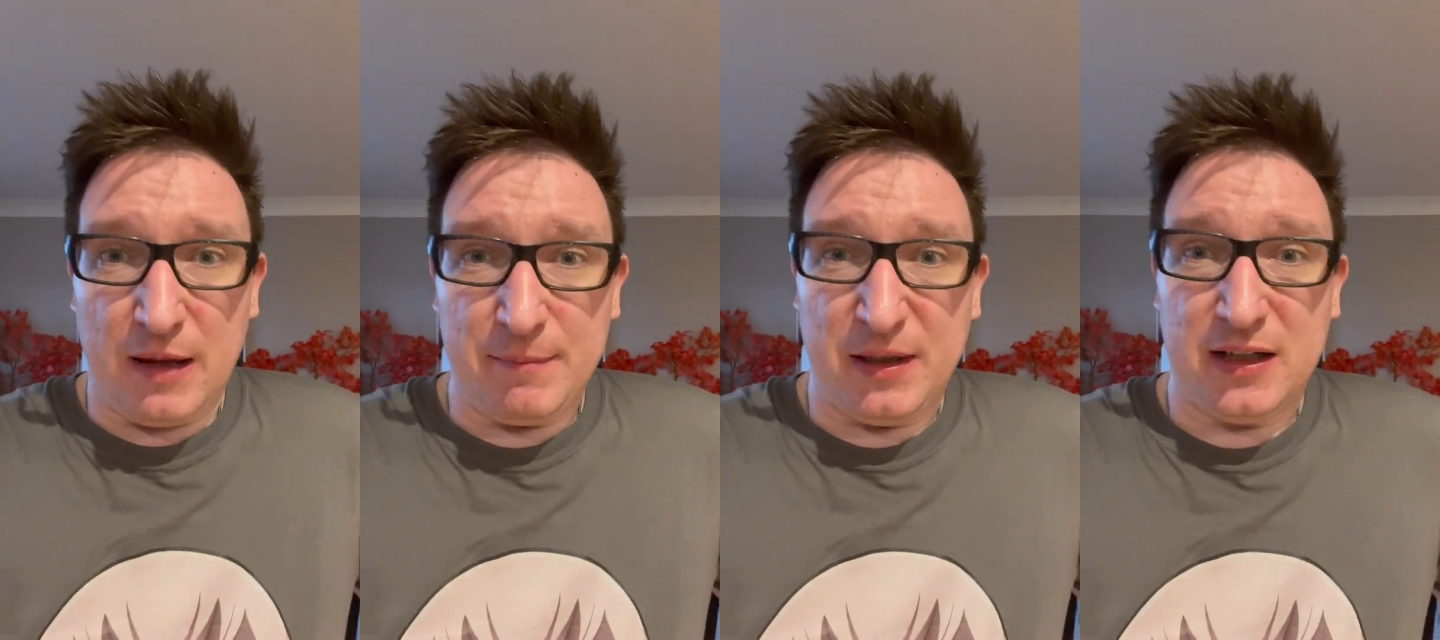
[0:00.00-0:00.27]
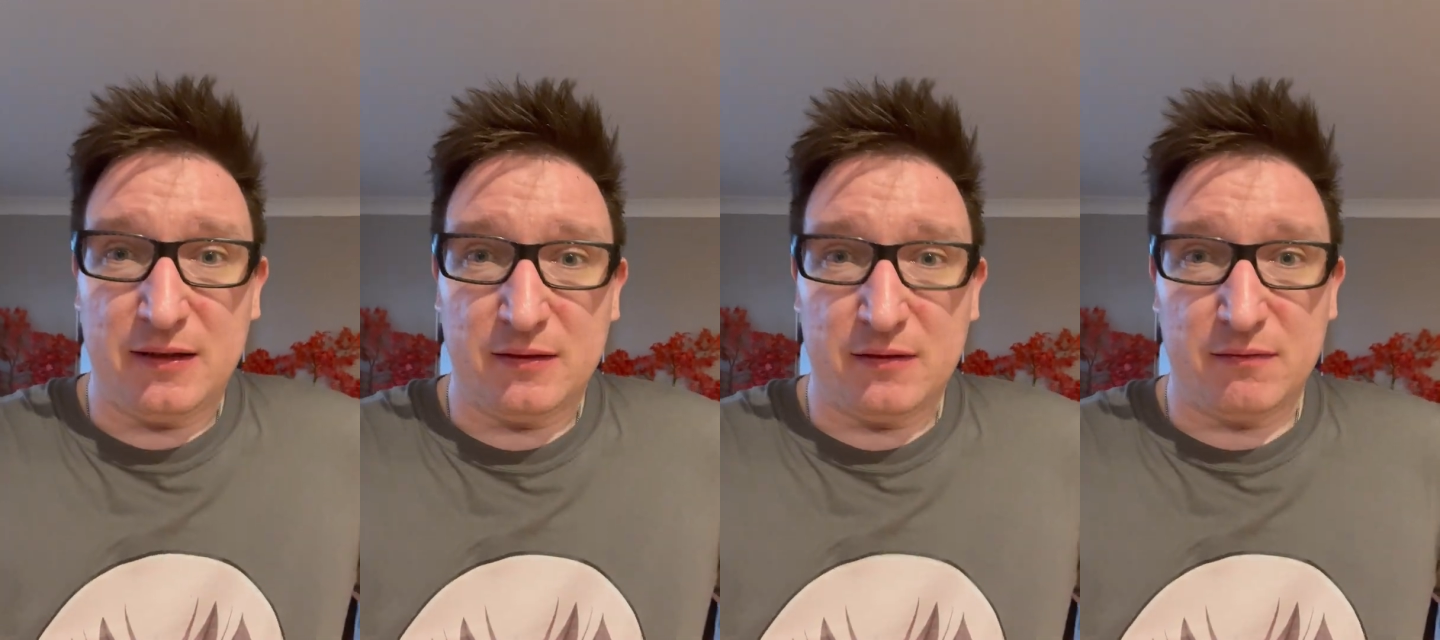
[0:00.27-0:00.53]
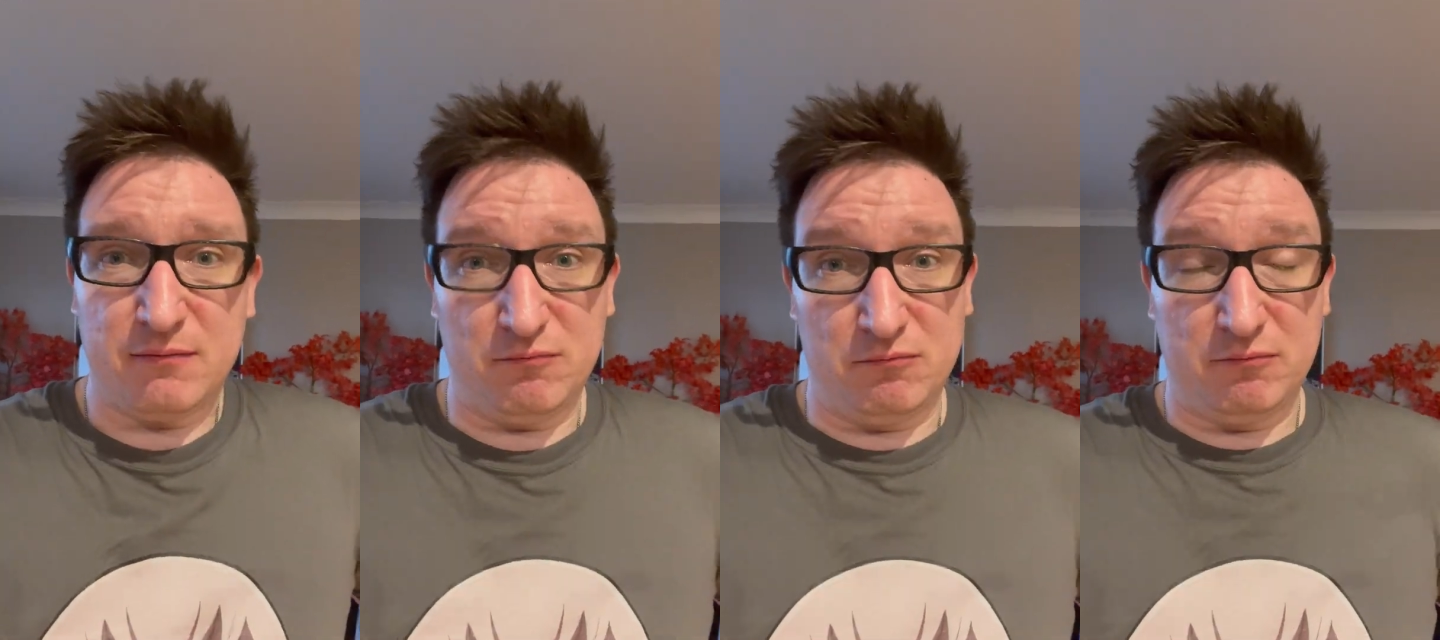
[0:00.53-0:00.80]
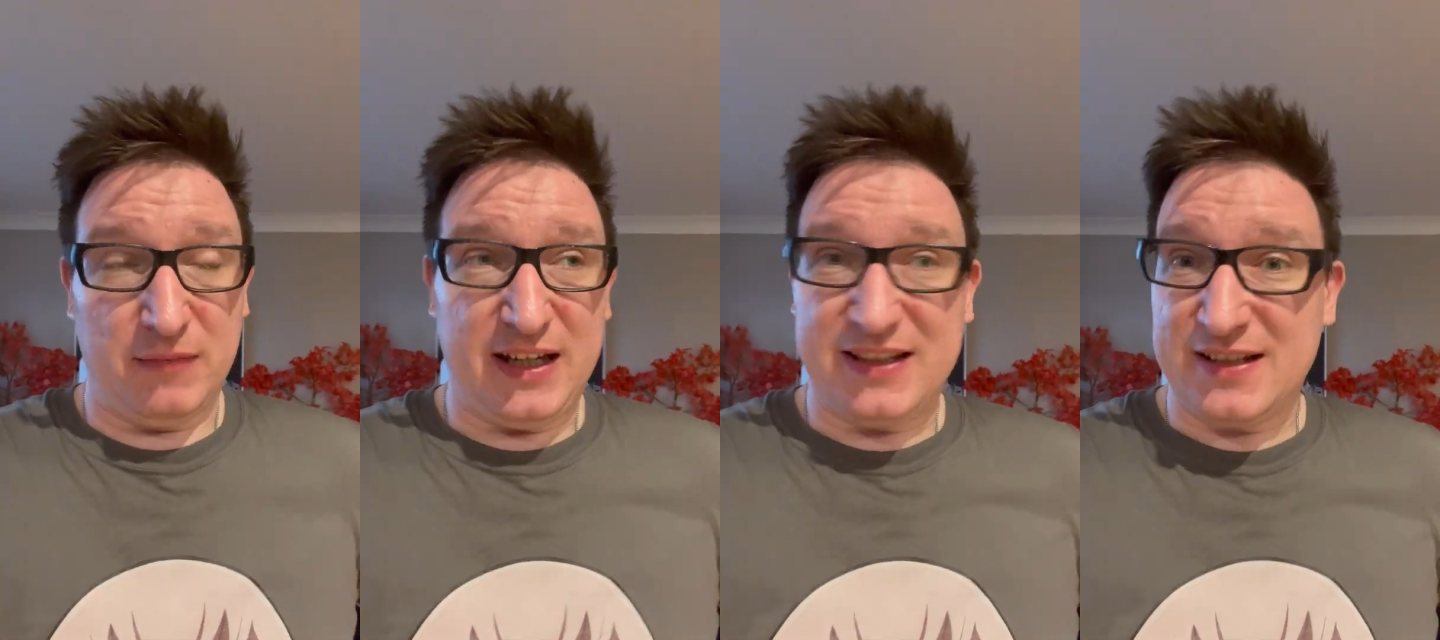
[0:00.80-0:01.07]
mean,
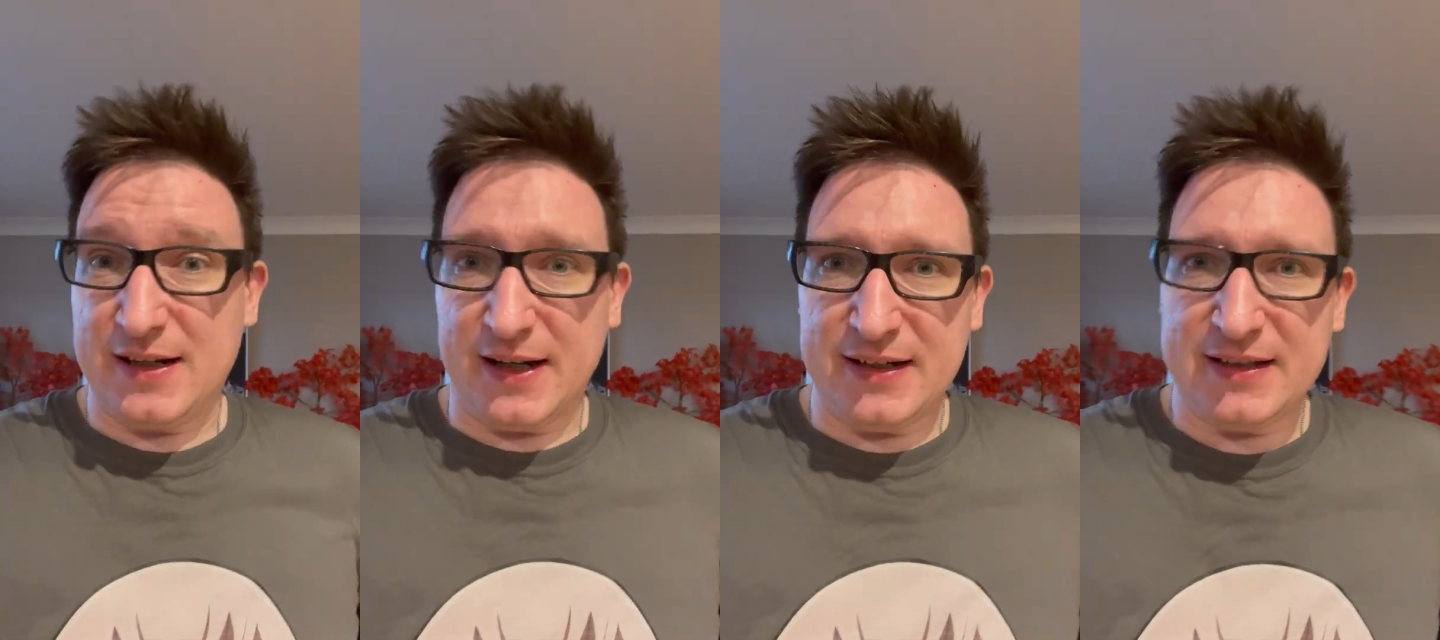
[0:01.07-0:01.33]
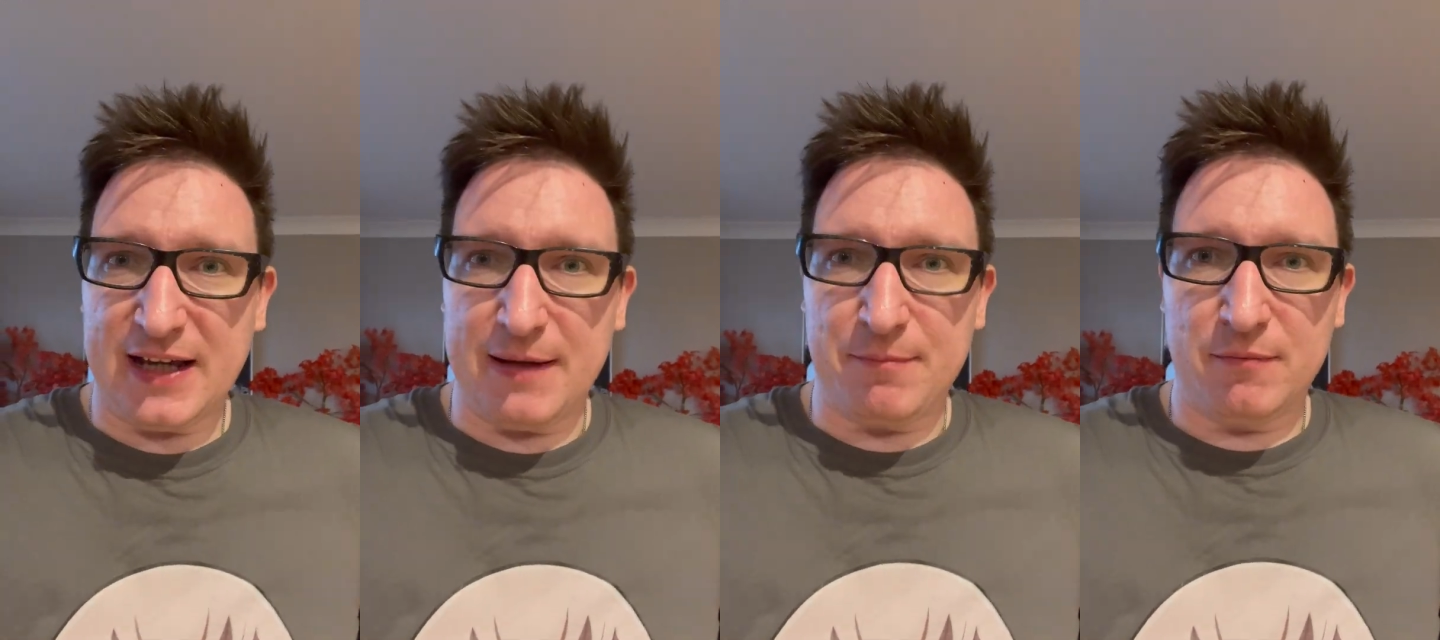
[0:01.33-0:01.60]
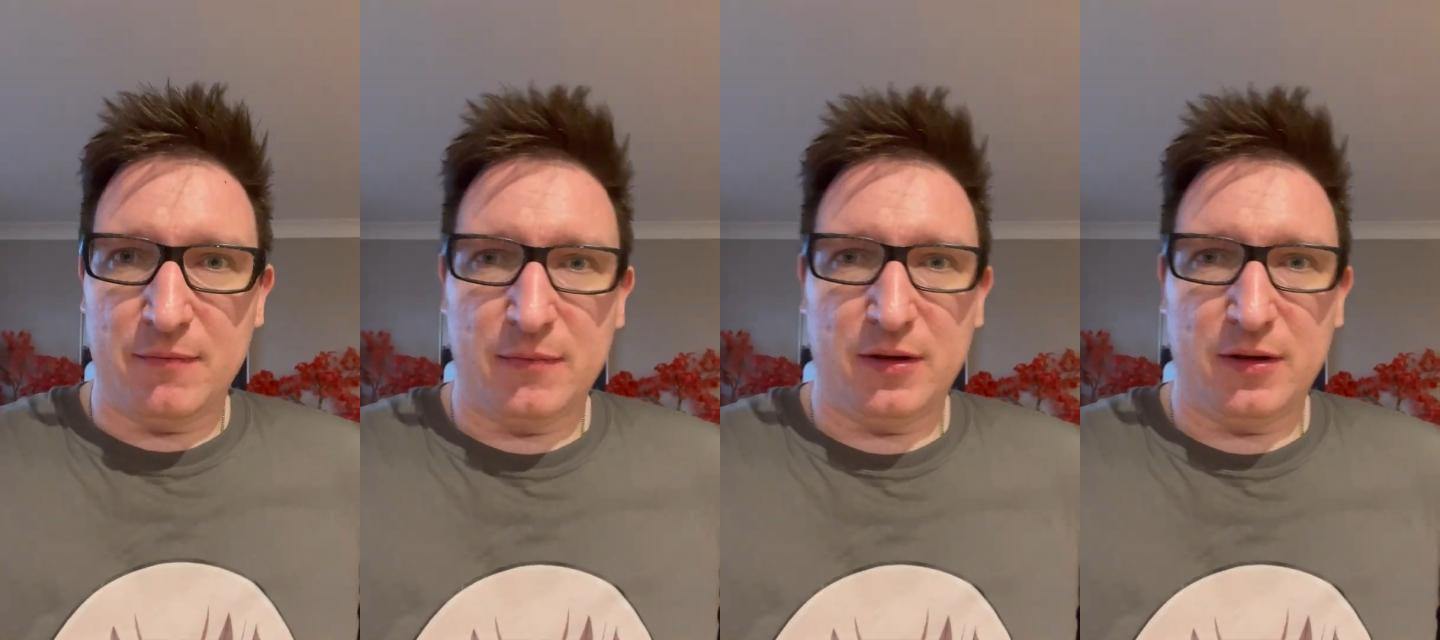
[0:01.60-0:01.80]
it's a dice game.